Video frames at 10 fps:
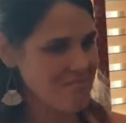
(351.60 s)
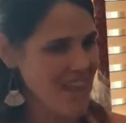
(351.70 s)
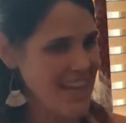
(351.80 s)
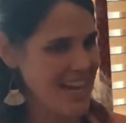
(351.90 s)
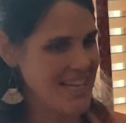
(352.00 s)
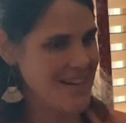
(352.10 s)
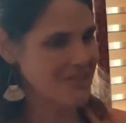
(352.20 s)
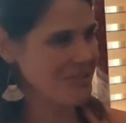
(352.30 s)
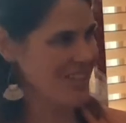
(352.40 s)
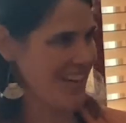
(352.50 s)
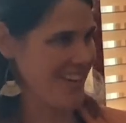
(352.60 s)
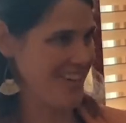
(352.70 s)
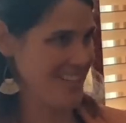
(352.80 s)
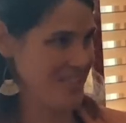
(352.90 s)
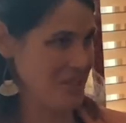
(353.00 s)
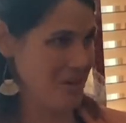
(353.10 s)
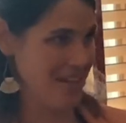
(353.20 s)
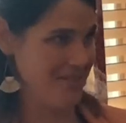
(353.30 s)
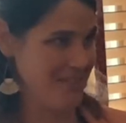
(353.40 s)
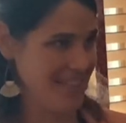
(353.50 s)
and I never relied on it so
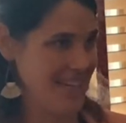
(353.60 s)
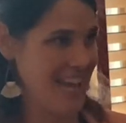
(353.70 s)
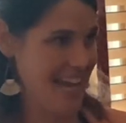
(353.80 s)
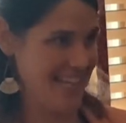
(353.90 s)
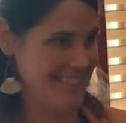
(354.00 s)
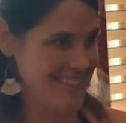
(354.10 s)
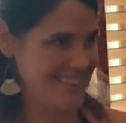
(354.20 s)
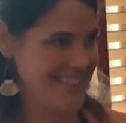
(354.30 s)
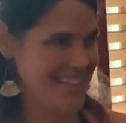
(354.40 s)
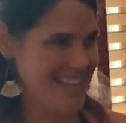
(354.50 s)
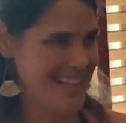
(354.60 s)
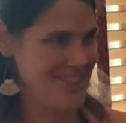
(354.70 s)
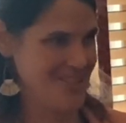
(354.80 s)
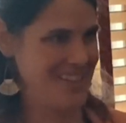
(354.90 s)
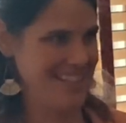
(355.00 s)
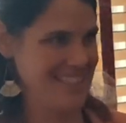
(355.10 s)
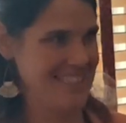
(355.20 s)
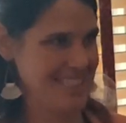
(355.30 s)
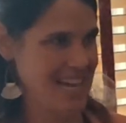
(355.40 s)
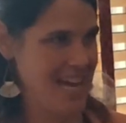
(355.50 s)
heavily as during
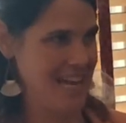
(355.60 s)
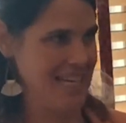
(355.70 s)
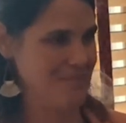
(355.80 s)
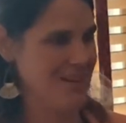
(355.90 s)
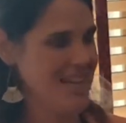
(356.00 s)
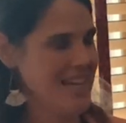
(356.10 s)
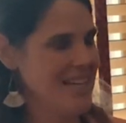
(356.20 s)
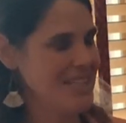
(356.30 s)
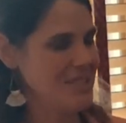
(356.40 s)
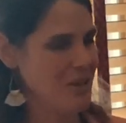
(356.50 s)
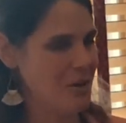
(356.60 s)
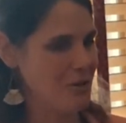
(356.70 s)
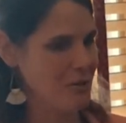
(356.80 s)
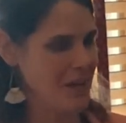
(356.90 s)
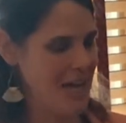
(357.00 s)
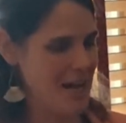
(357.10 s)
this time. So